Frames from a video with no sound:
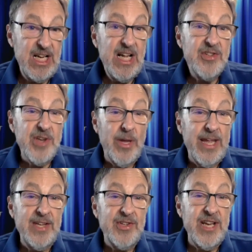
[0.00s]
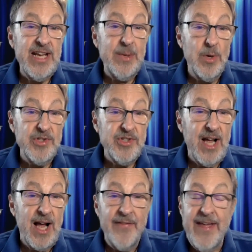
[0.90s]
So Kiddie yeah. City was,
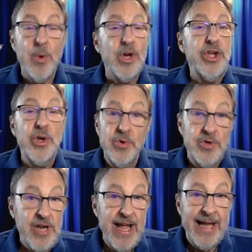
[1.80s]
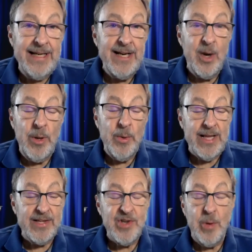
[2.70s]
uh, they were huge. And, you know, yeah. we would
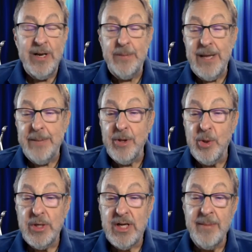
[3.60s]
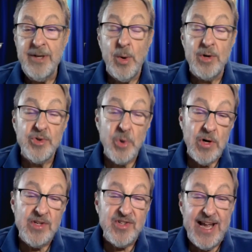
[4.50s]
get so many people who would come into our store
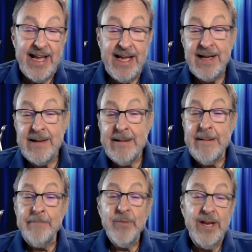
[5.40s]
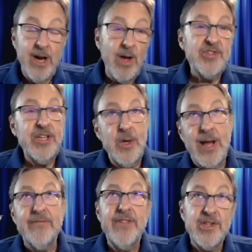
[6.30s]
and say, you know, I see you
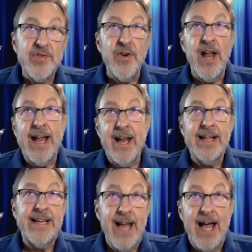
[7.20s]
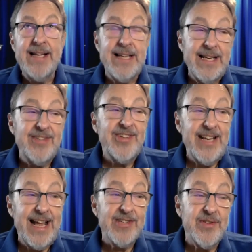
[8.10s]
have this for nine ninety nine. Kiddie
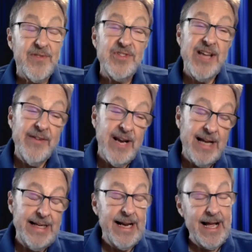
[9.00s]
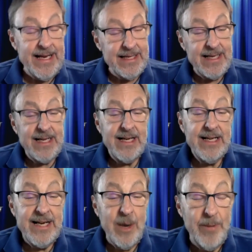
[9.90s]
City has it for $7.99. and
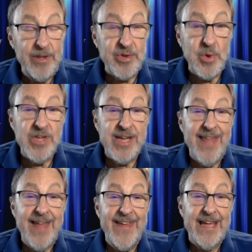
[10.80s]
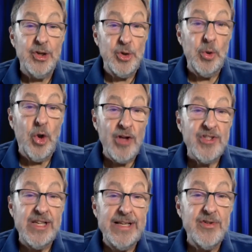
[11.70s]
you know, big stores like that they can do
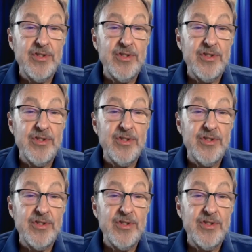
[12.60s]
loss leaders.